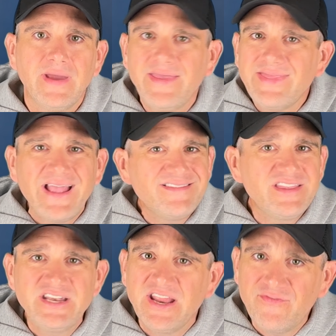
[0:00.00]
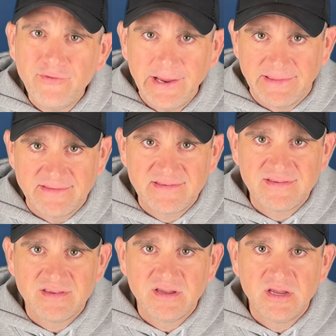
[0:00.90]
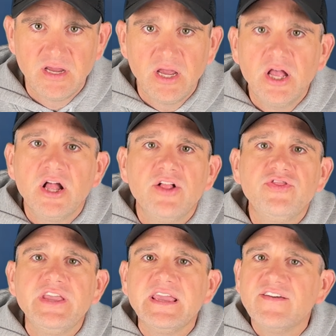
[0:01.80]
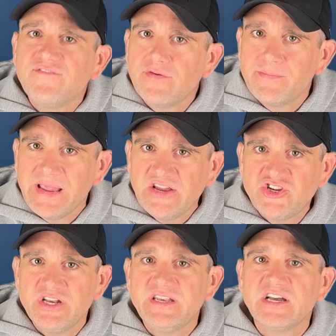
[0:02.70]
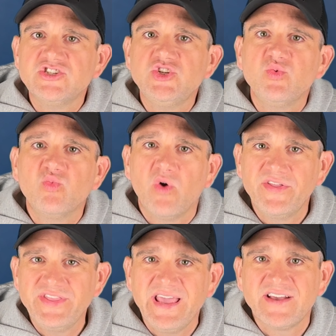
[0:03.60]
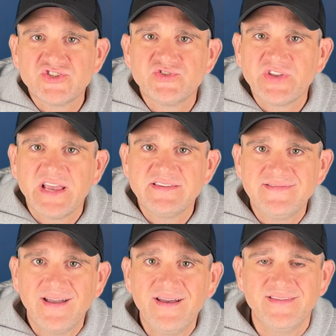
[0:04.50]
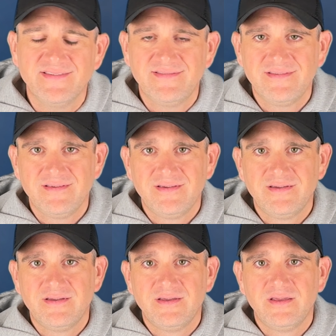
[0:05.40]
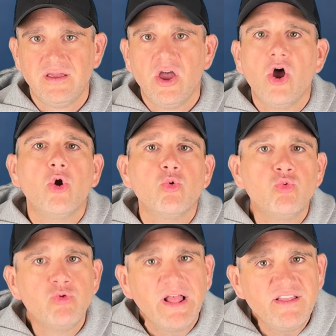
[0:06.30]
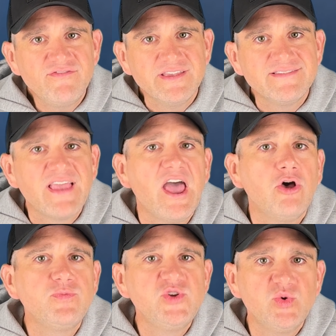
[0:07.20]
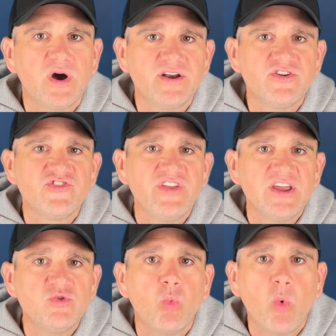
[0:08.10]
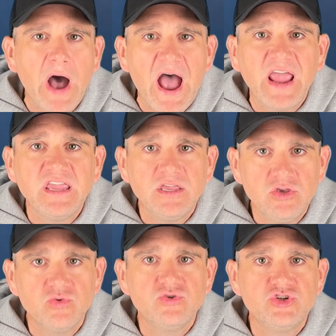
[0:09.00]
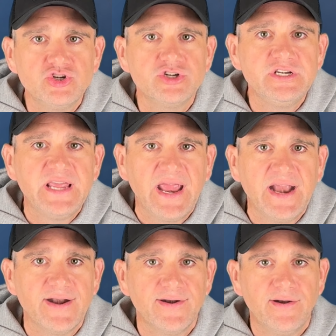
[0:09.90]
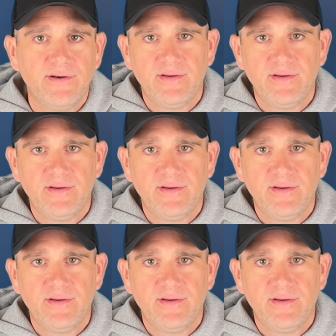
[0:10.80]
And that's the difference. The information tells you what the exercise does. Relevance helps you understand why you should care.